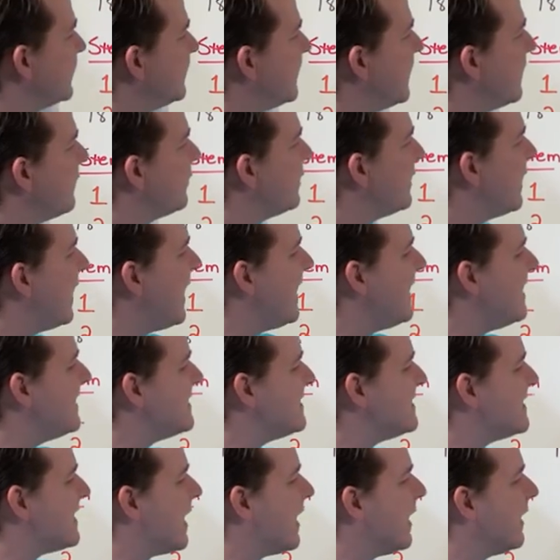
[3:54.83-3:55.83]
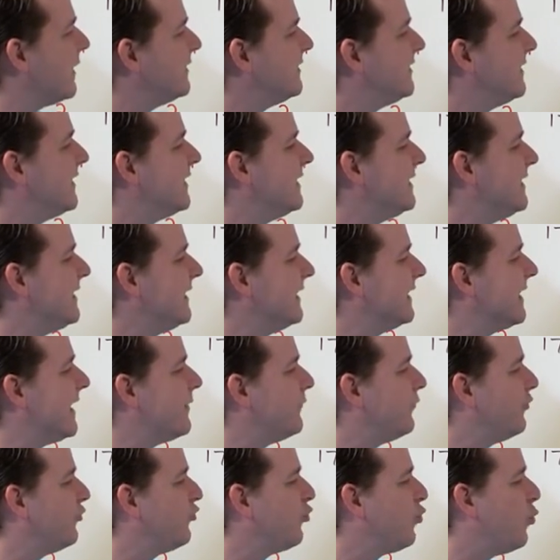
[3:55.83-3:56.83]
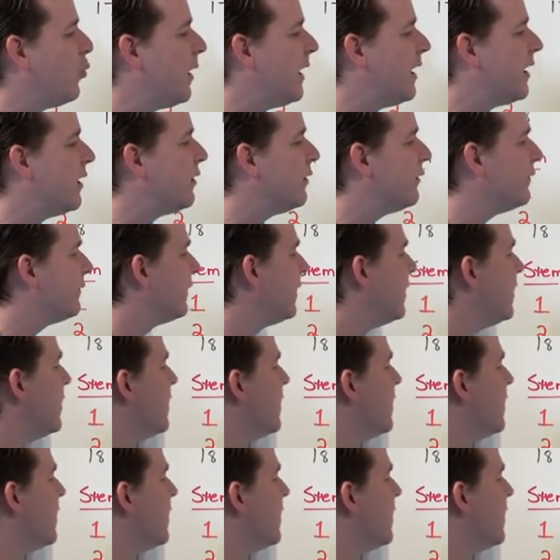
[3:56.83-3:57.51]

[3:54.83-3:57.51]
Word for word: 7, 8, 9, 10, 11, 12